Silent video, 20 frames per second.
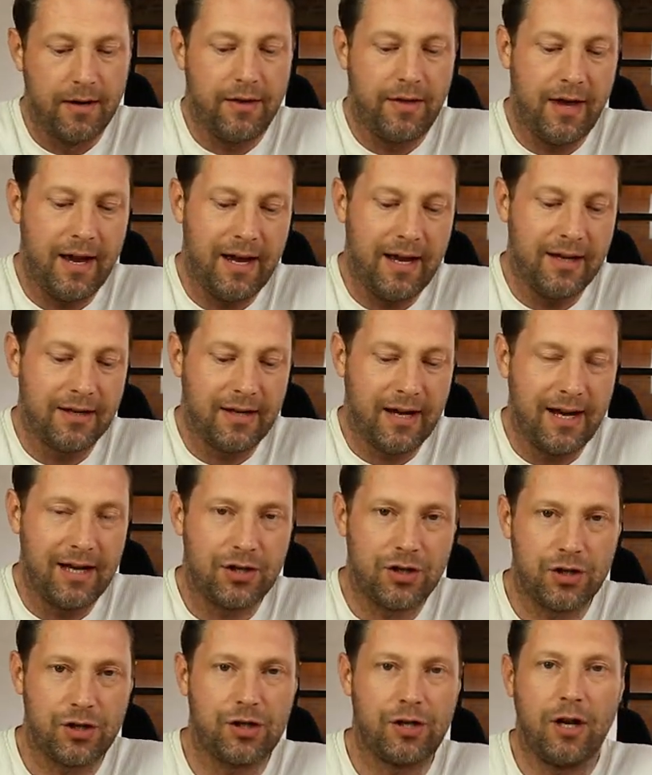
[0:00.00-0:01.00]
There is a
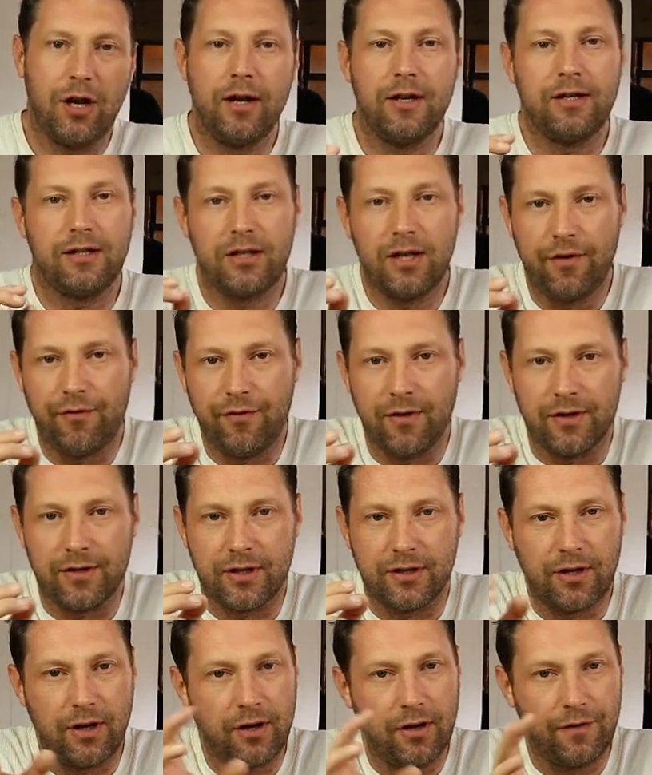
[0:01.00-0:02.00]
slight difference.
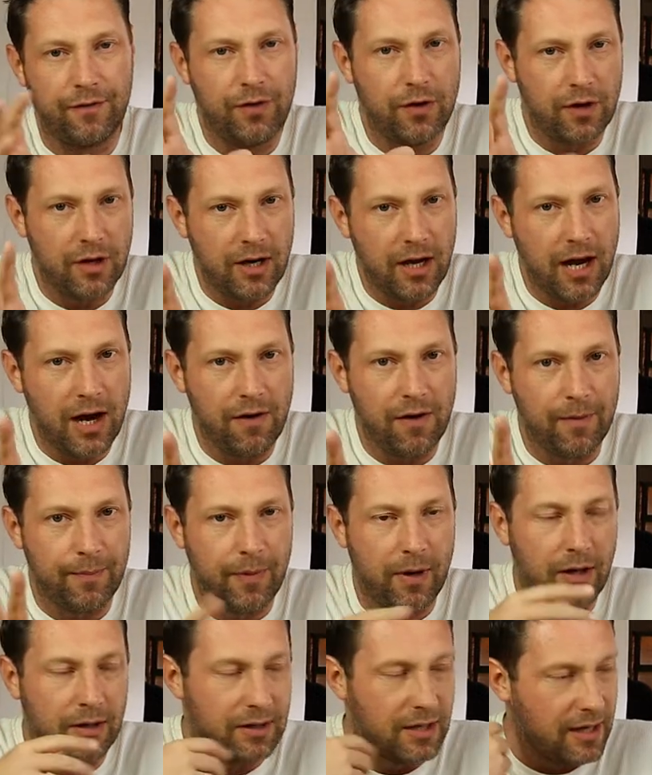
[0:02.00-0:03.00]
I don't know if you can hear it,
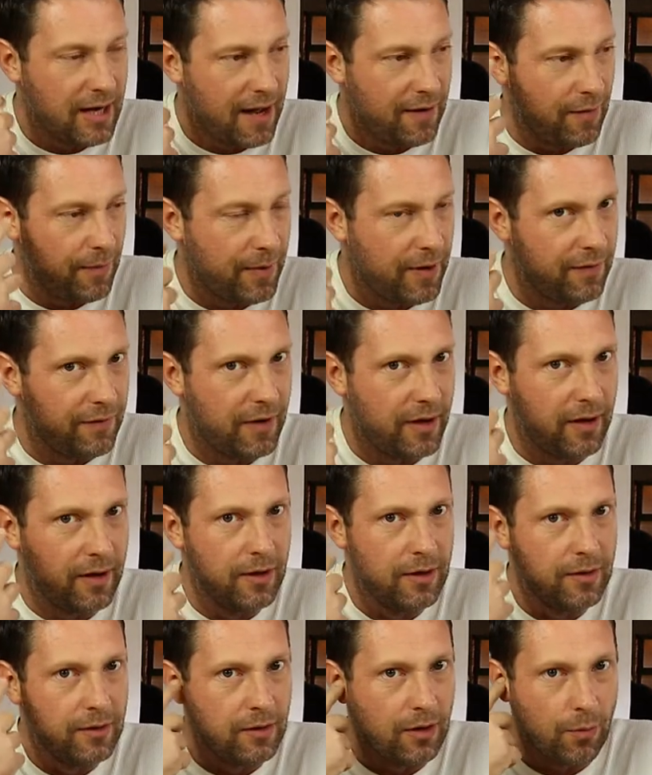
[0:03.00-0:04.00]
but I did have a bit of a,
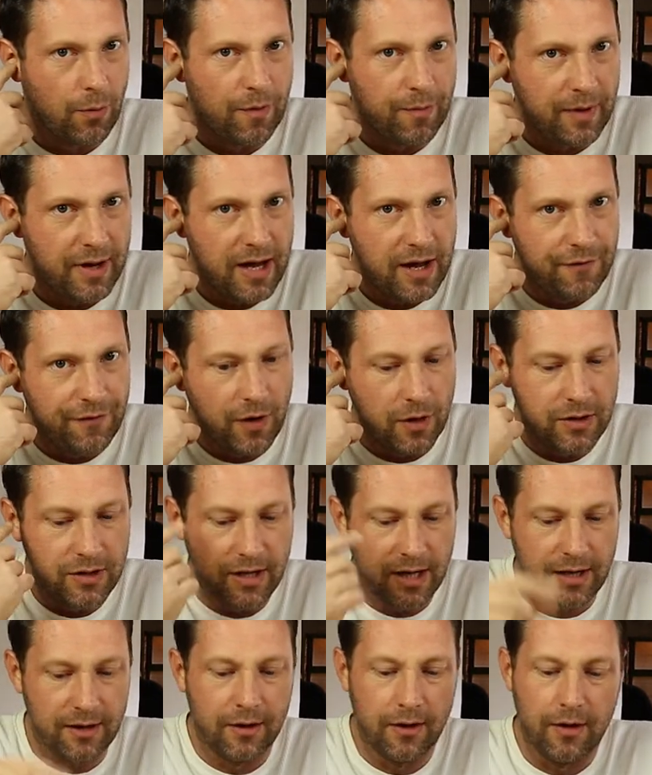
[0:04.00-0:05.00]
like with my earphones
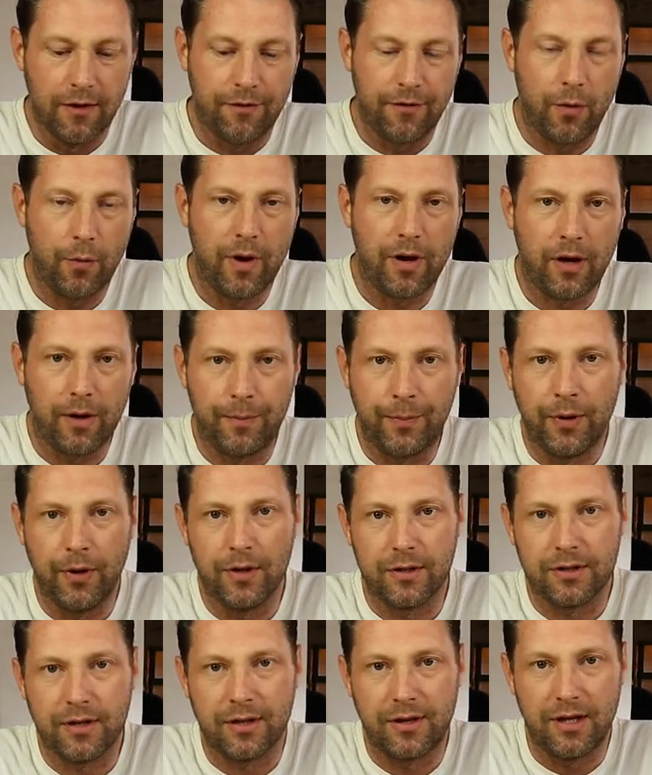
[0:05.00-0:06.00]
in, from when I
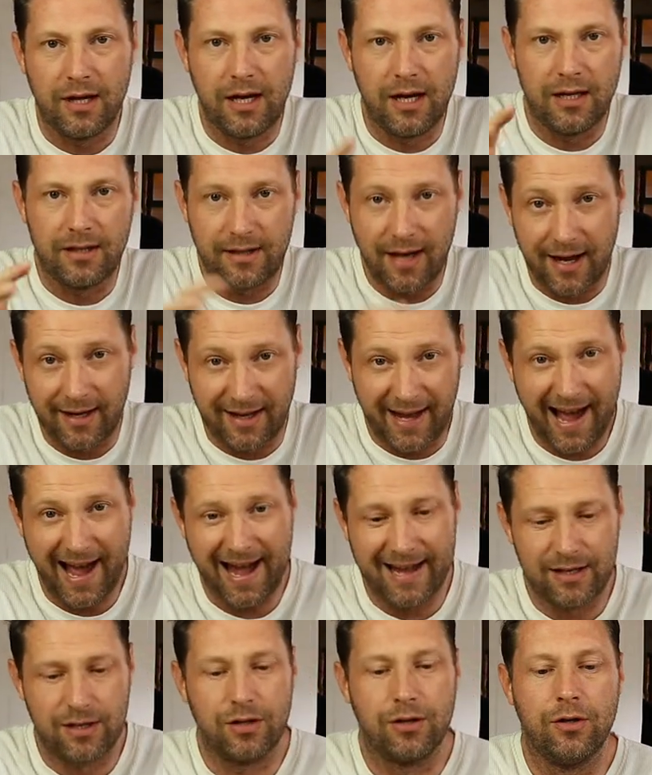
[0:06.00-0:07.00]
put the dead
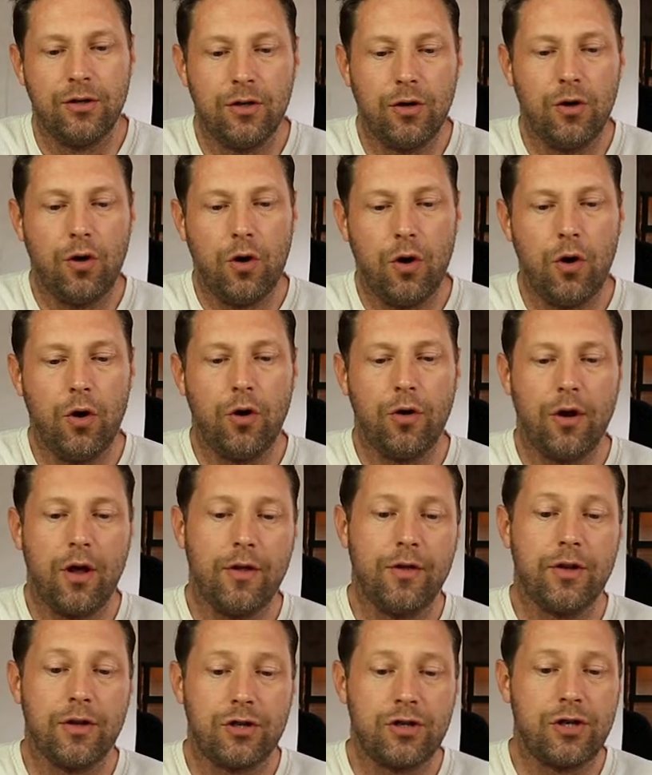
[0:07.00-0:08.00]
cat on
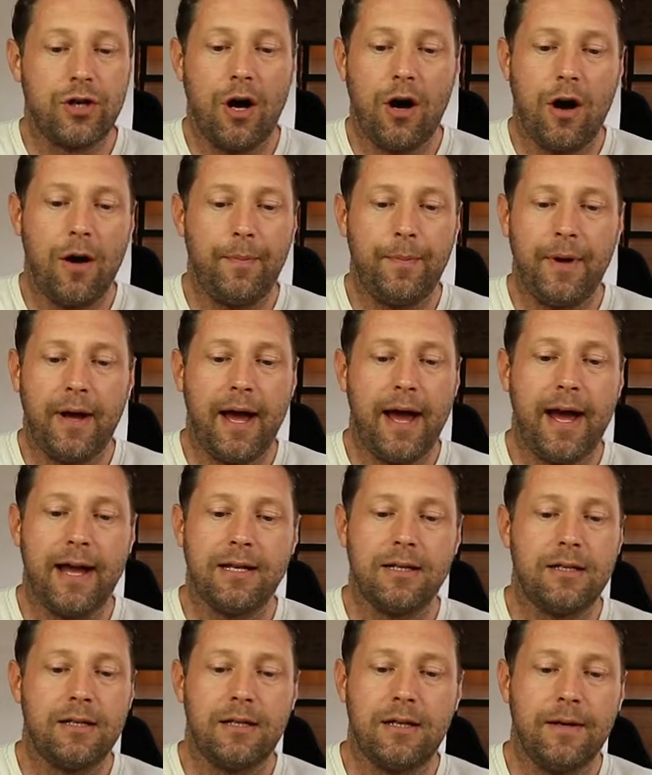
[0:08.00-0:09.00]
the top.
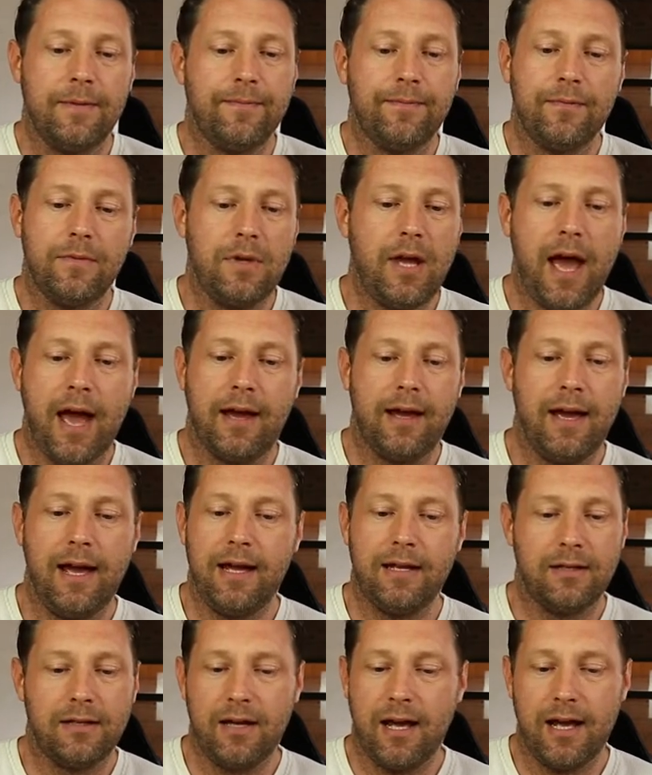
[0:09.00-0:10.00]
And yeah,
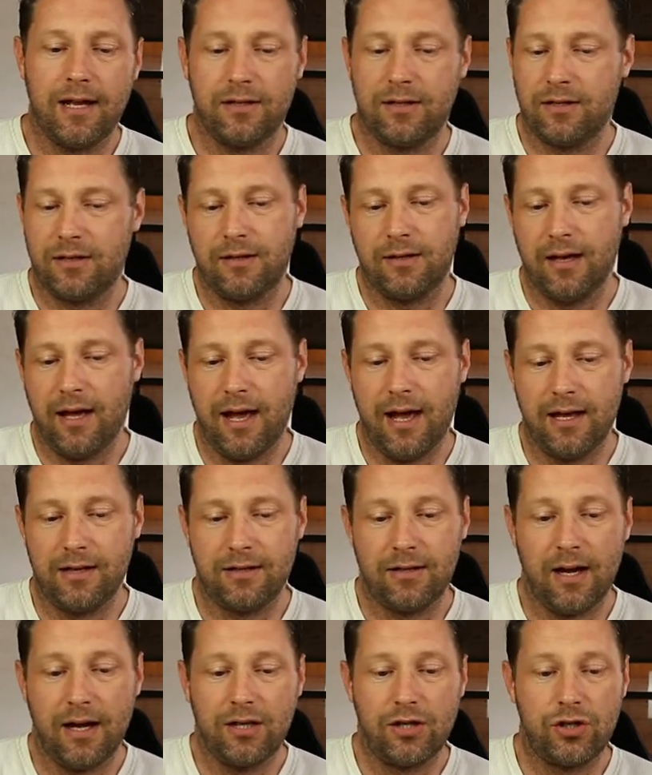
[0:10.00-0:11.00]

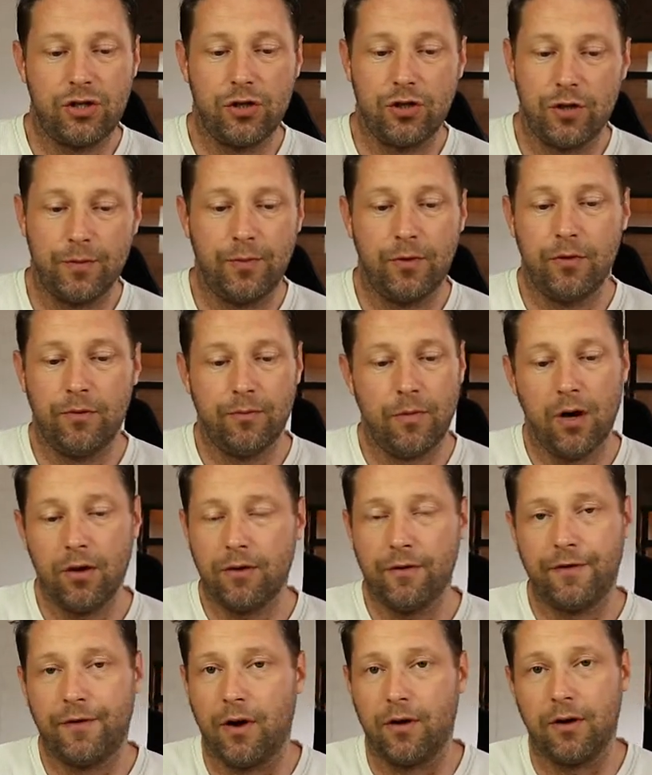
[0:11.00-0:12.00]
it's a suitable
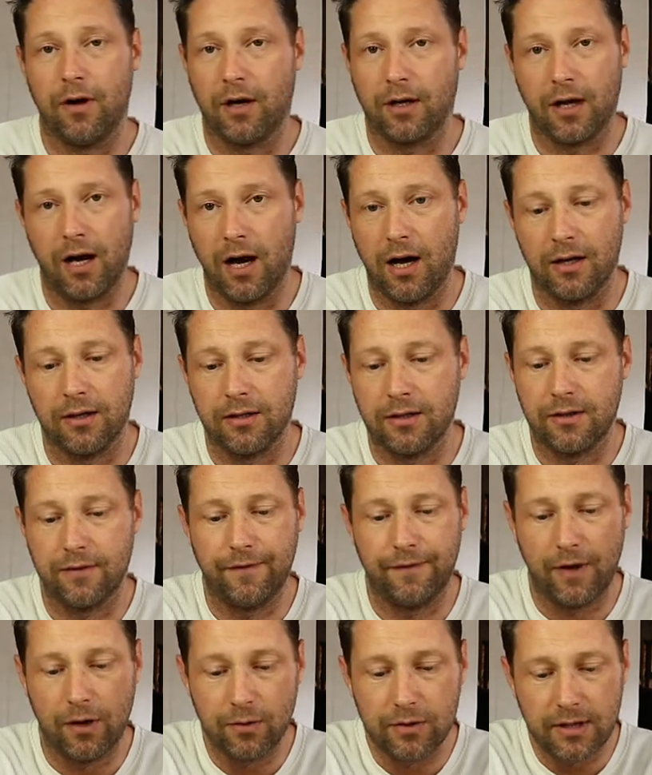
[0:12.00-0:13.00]
microphone. I can't
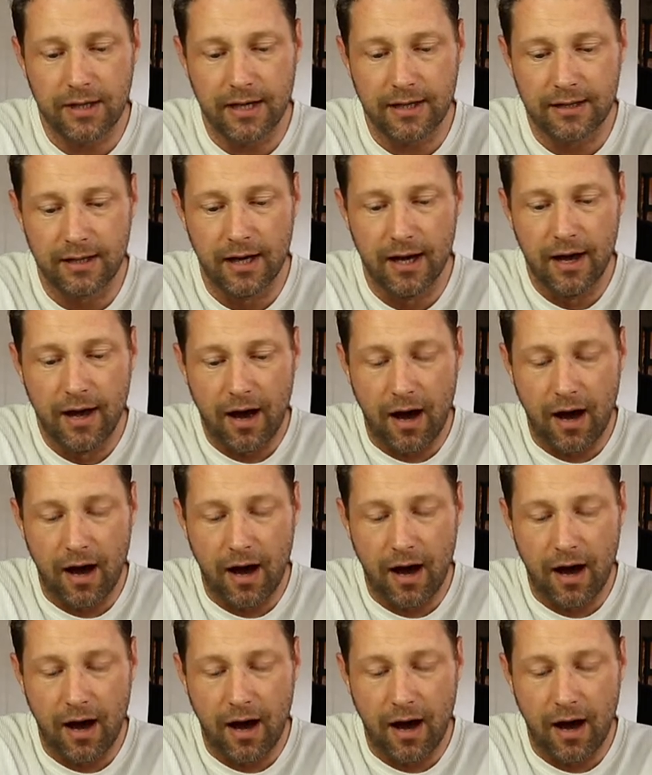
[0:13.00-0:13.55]
fault it.